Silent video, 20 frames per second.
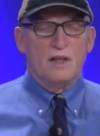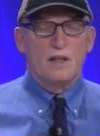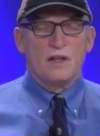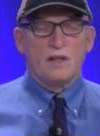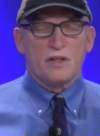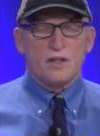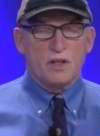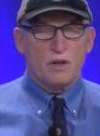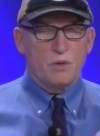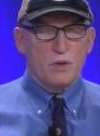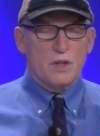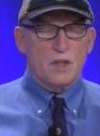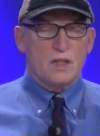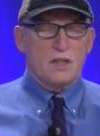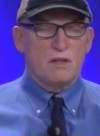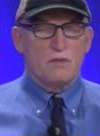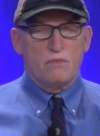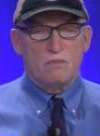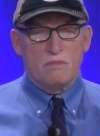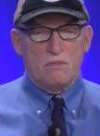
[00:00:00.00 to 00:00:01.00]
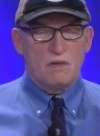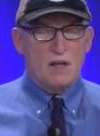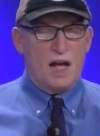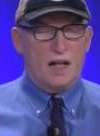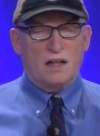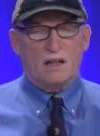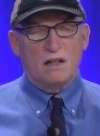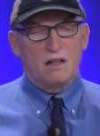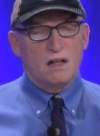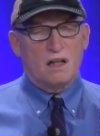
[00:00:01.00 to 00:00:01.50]
So it's not
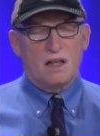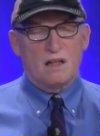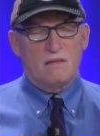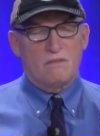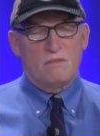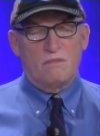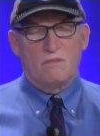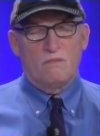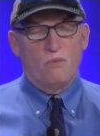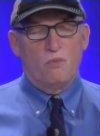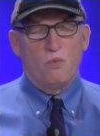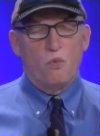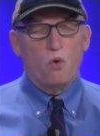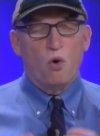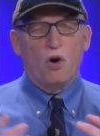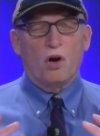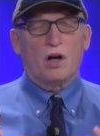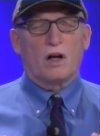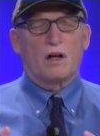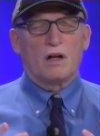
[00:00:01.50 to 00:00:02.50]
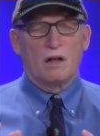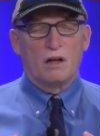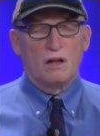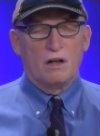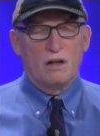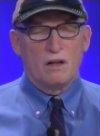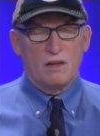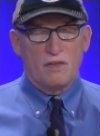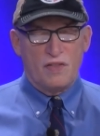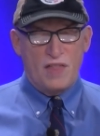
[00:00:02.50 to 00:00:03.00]
going to work
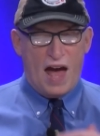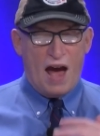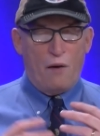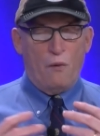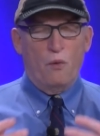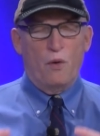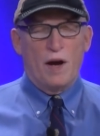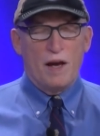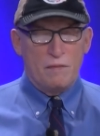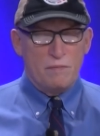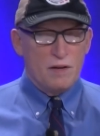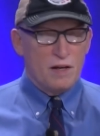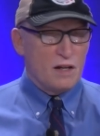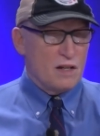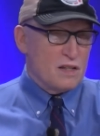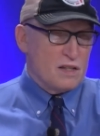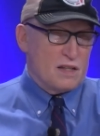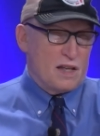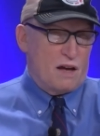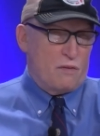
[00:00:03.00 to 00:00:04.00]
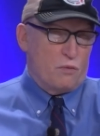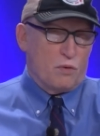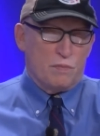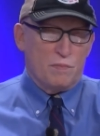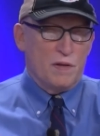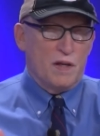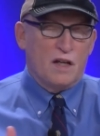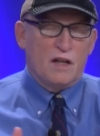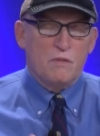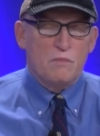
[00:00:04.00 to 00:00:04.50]
that way, because that would
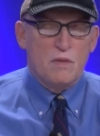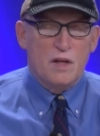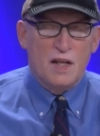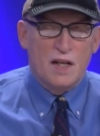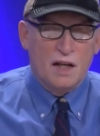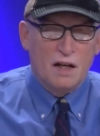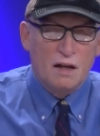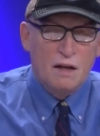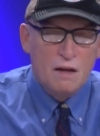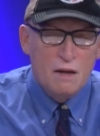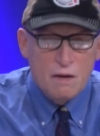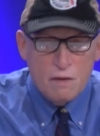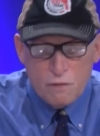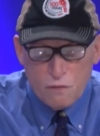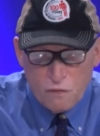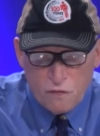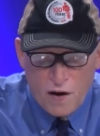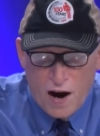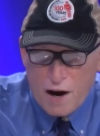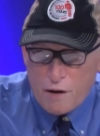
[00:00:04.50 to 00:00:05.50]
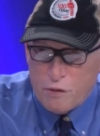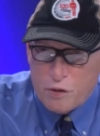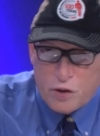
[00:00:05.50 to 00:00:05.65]
be committing virus